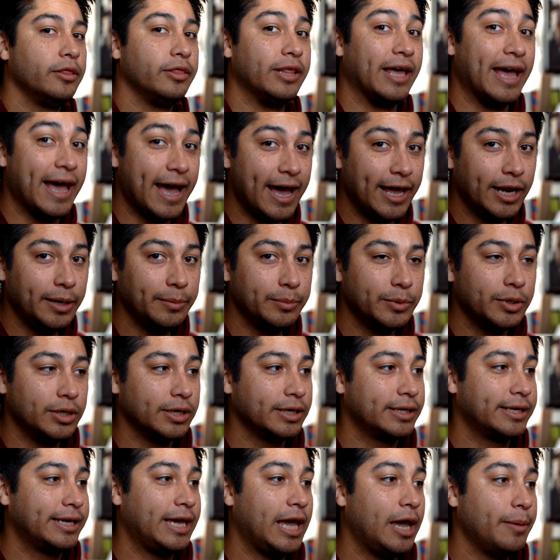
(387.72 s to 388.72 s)
The
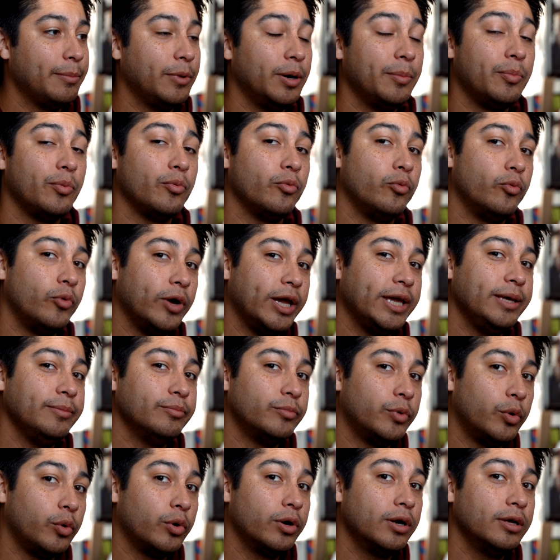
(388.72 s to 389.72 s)
Anima came up way
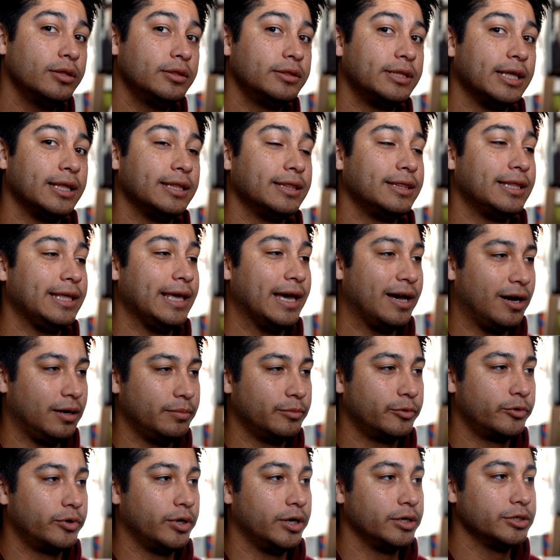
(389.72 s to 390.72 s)
more than the
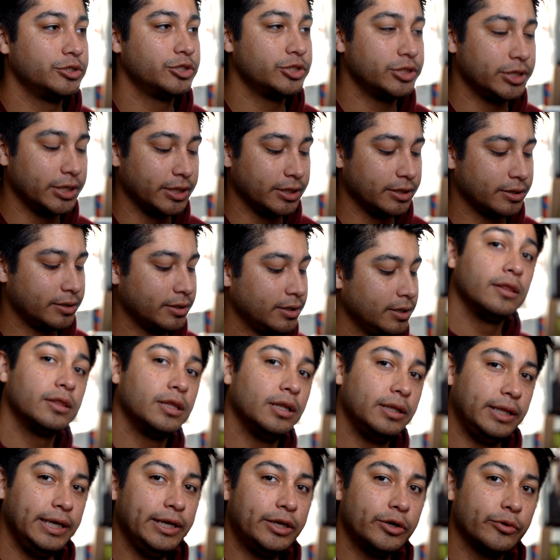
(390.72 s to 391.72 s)
Almirage did.
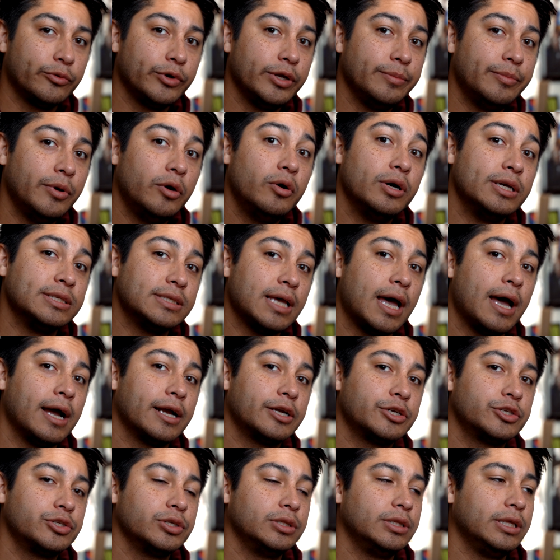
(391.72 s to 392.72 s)
The Linkuriboh is
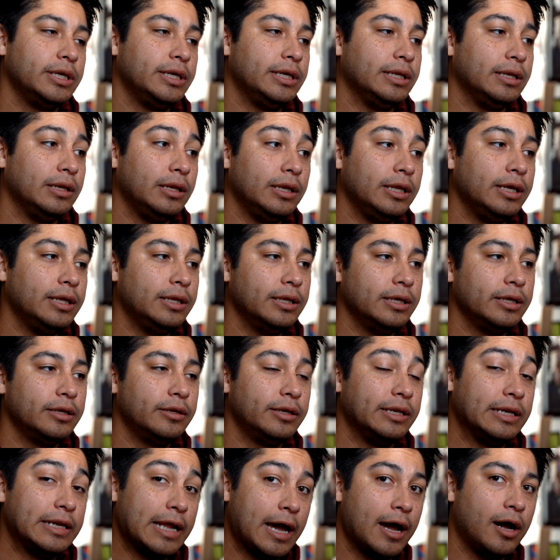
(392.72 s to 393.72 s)
actually
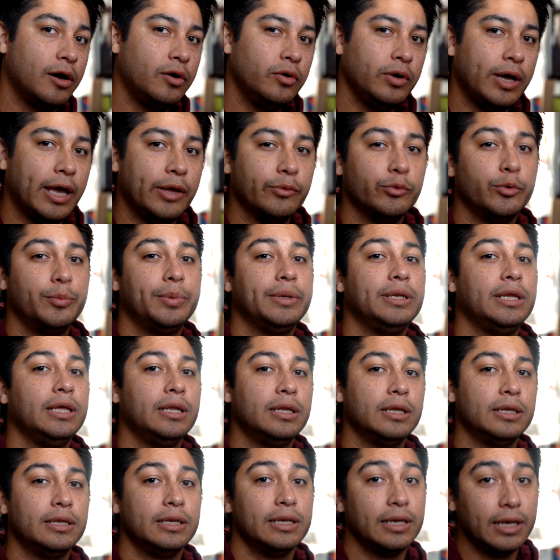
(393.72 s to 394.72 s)
needed now and will be
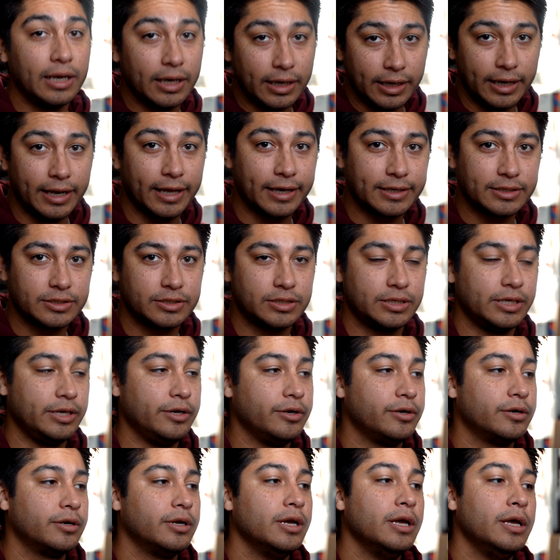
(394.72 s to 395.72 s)
needed next
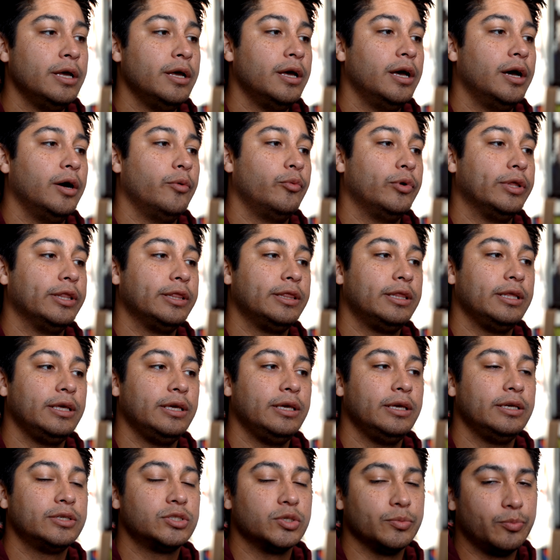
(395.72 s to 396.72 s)
year when
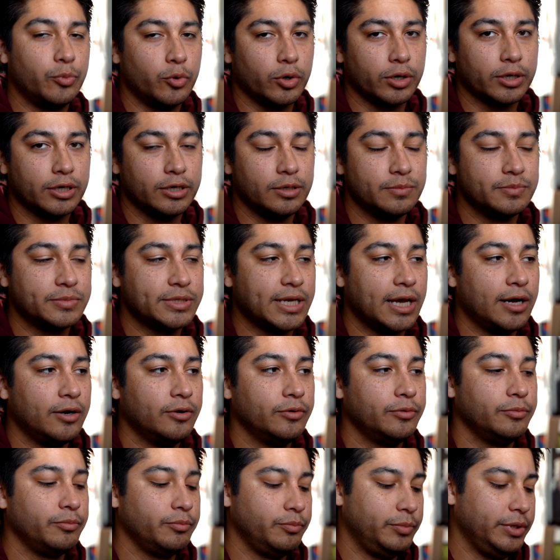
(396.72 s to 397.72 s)
the support comes
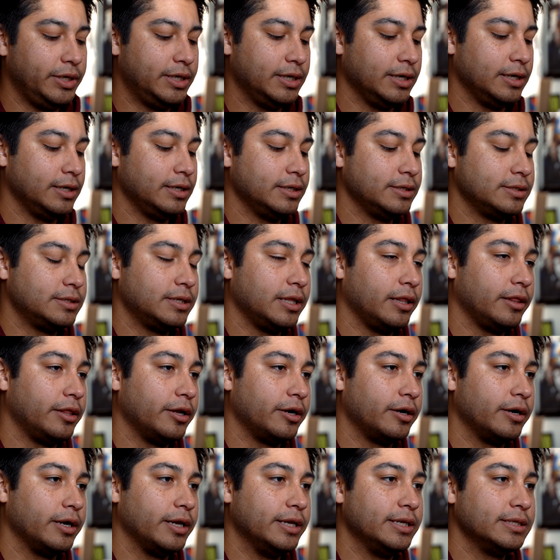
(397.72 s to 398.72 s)
out, because
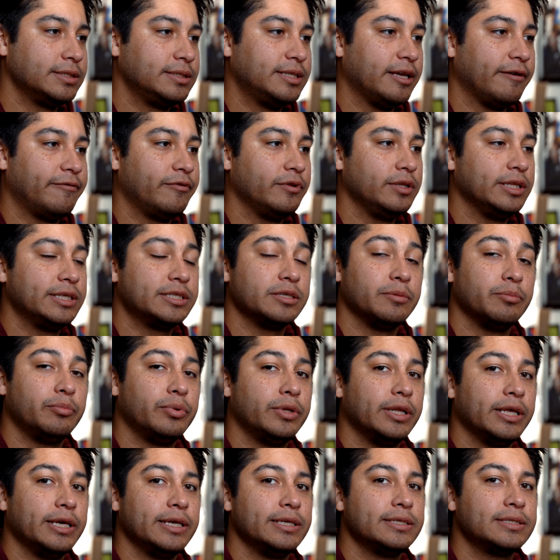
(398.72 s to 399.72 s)
there is definitely some
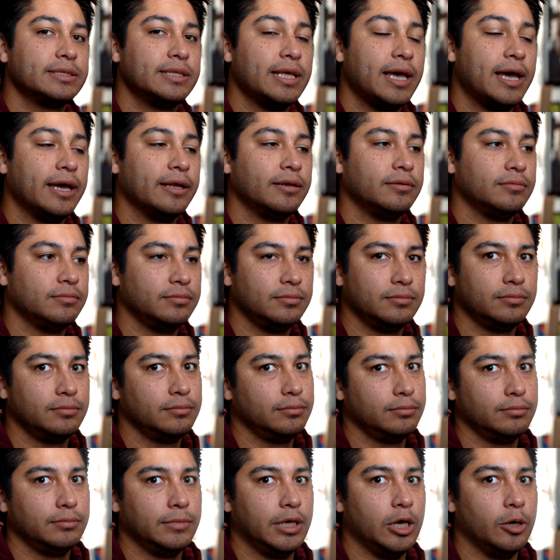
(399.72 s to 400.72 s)
plays that
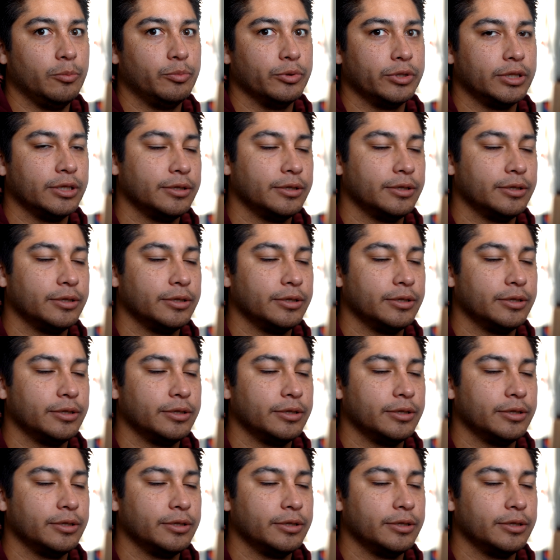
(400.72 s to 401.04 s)
help with